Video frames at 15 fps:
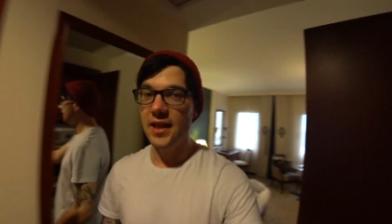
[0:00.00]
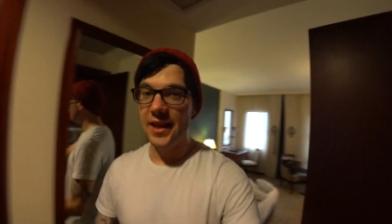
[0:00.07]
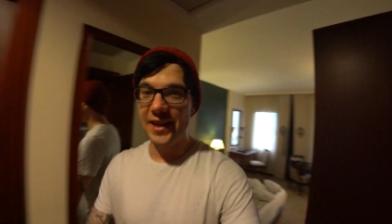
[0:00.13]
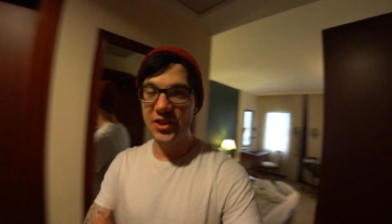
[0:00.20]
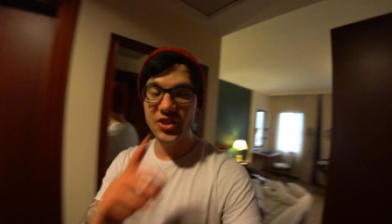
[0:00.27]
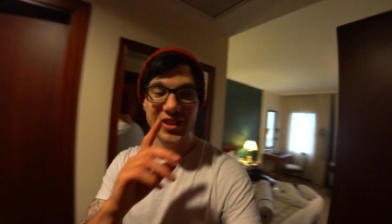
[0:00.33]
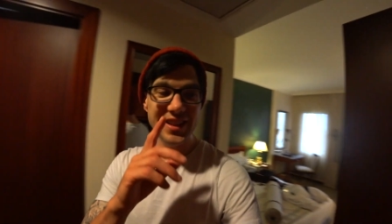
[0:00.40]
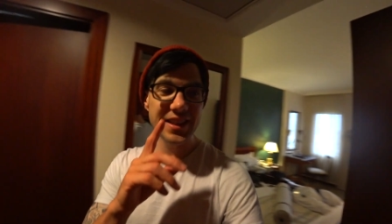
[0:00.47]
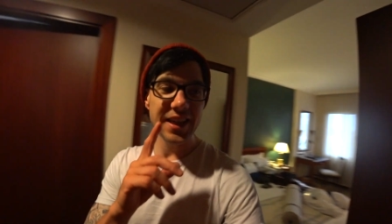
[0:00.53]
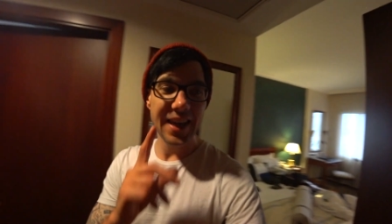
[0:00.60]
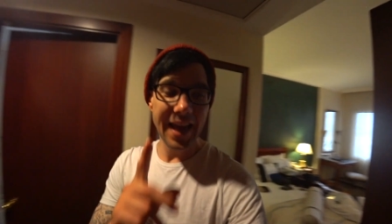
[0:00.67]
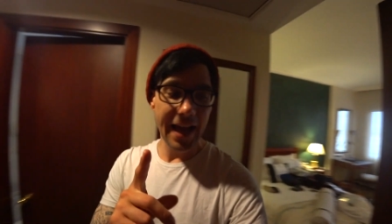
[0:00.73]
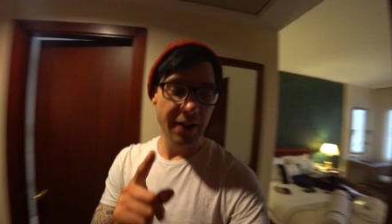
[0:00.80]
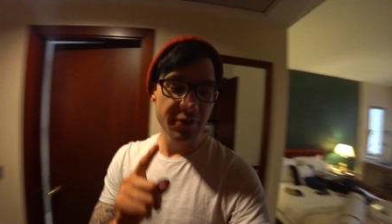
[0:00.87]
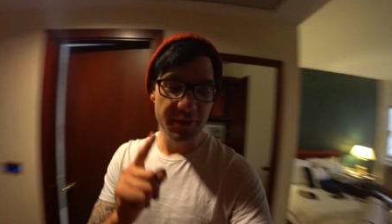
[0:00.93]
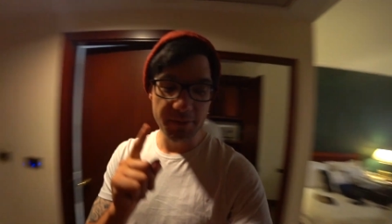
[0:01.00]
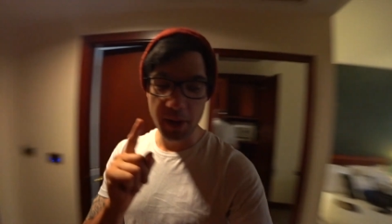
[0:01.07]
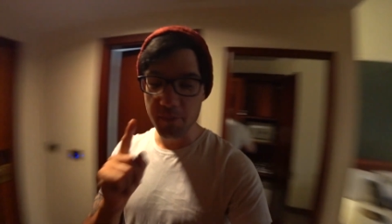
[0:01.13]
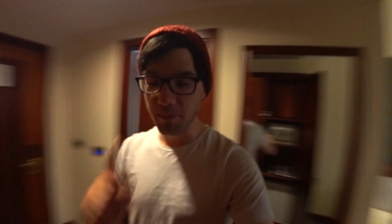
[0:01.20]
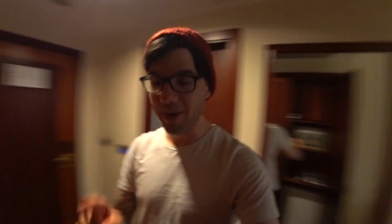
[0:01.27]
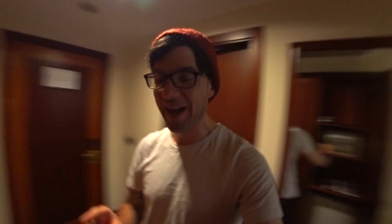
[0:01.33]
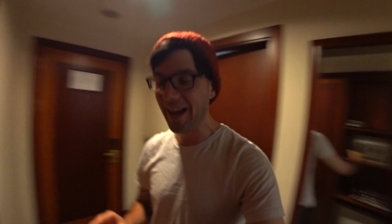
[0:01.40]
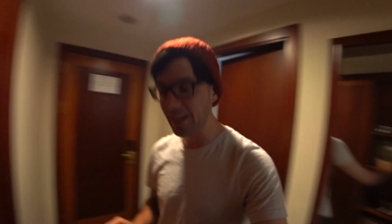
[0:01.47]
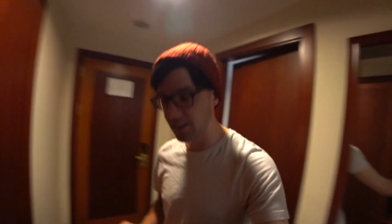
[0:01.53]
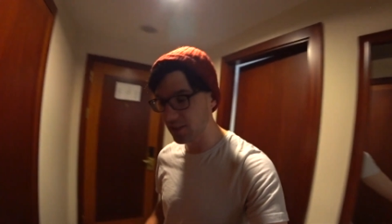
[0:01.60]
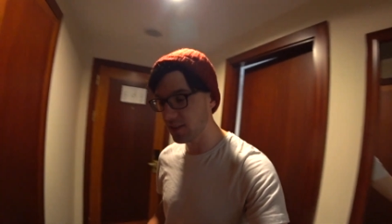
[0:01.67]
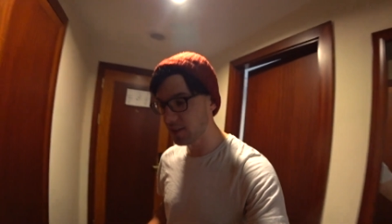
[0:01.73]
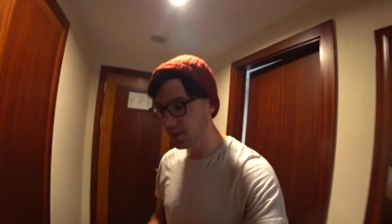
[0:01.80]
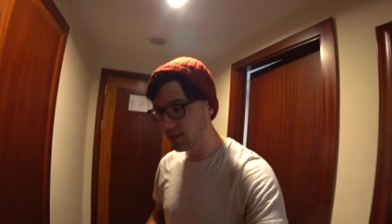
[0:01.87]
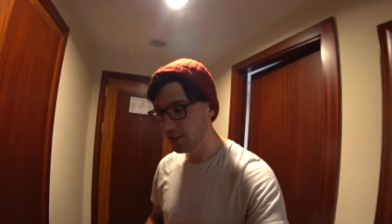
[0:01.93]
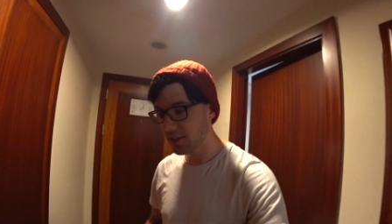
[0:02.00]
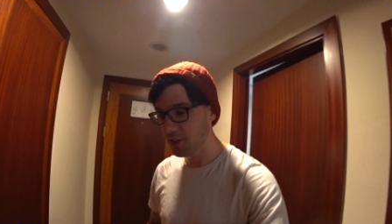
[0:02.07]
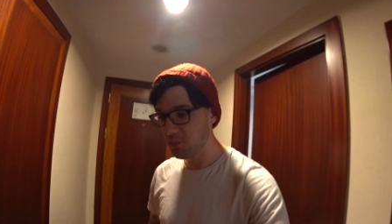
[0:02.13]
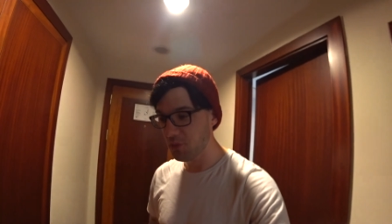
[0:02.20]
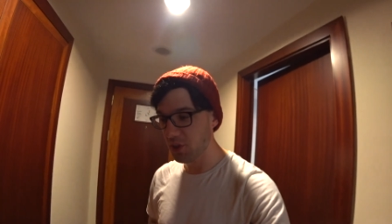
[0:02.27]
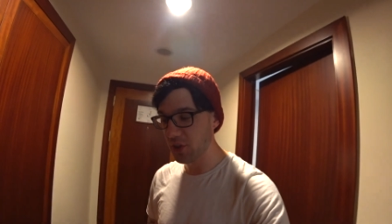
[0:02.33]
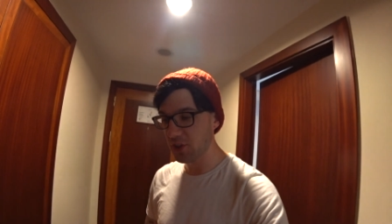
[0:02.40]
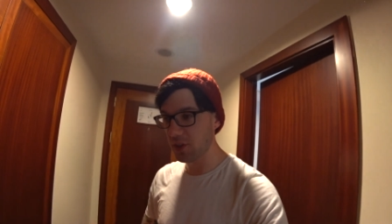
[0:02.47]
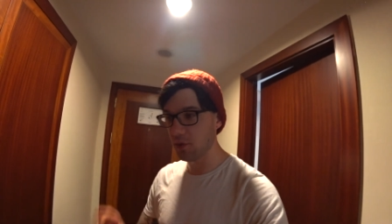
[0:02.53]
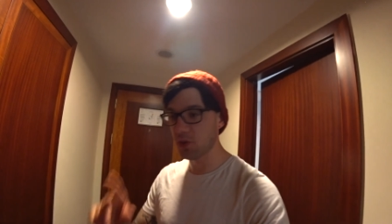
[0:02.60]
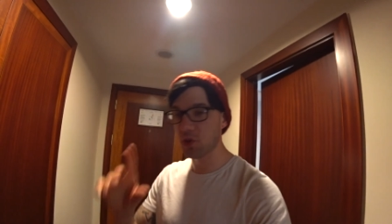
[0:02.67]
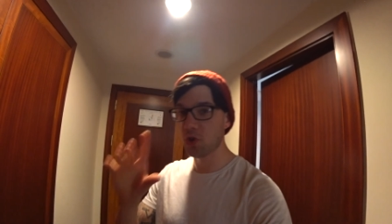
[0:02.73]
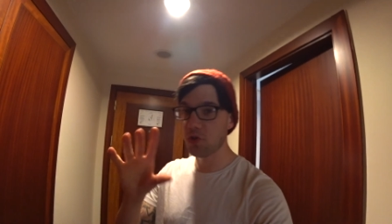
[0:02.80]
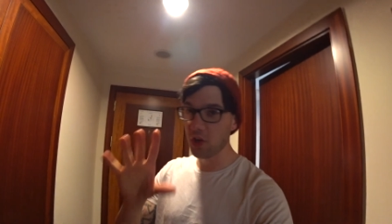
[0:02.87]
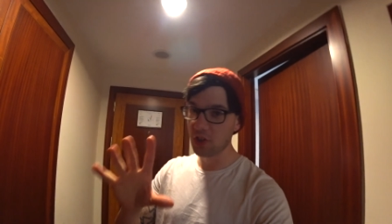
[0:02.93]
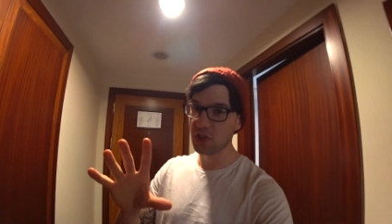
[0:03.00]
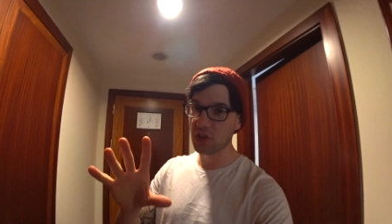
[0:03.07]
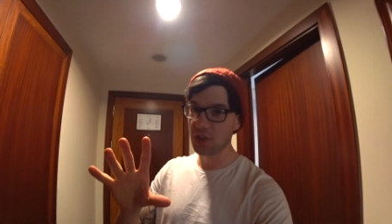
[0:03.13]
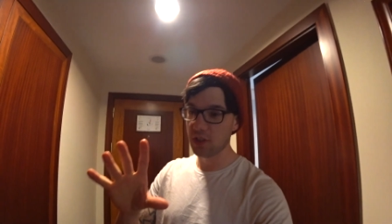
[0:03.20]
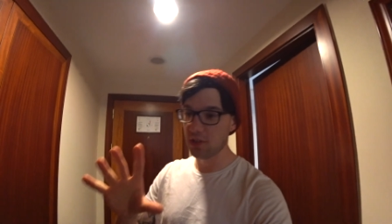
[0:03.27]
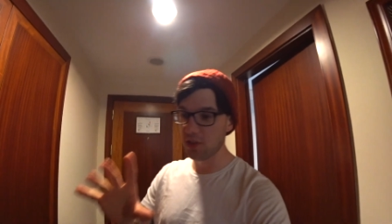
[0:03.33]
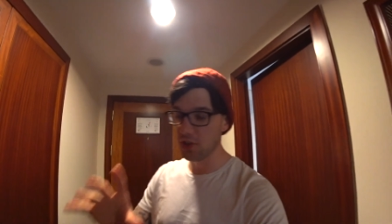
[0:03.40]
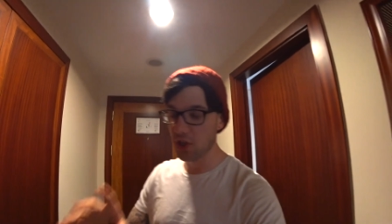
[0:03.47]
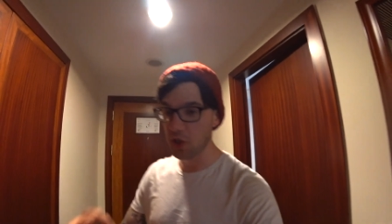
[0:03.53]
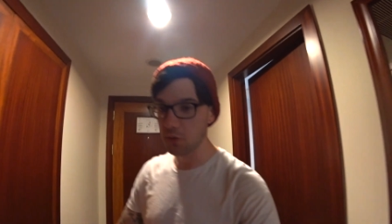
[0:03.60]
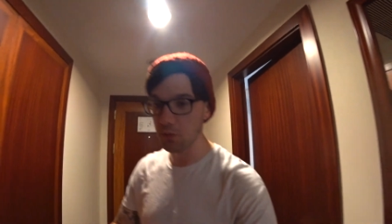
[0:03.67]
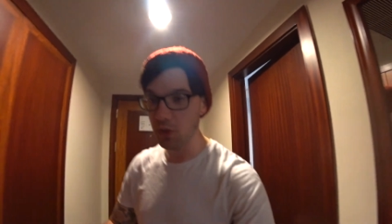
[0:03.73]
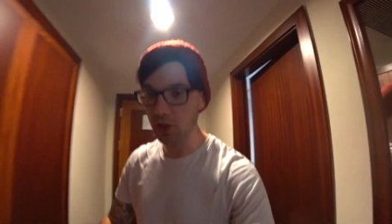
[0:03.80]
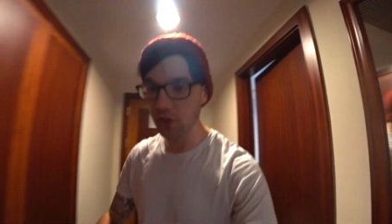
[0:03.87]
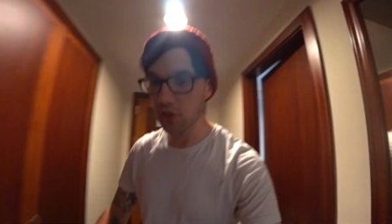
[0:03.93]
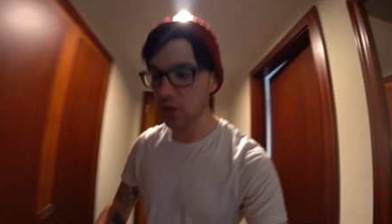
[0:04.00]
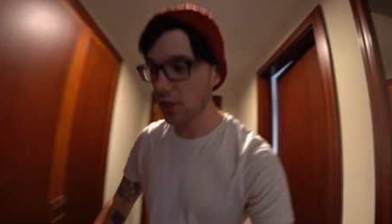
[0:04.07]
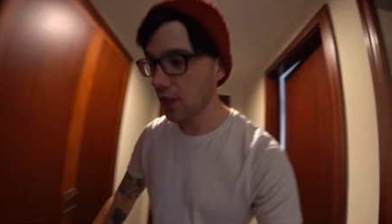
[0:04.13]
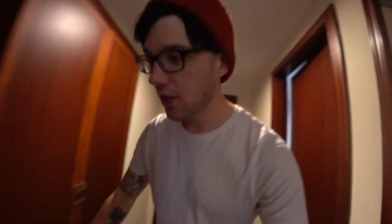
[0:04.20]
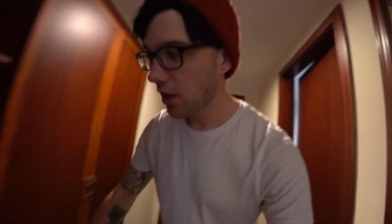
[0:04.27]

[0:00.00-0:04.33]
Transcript: and she did laugh at my back because it was crunching so much.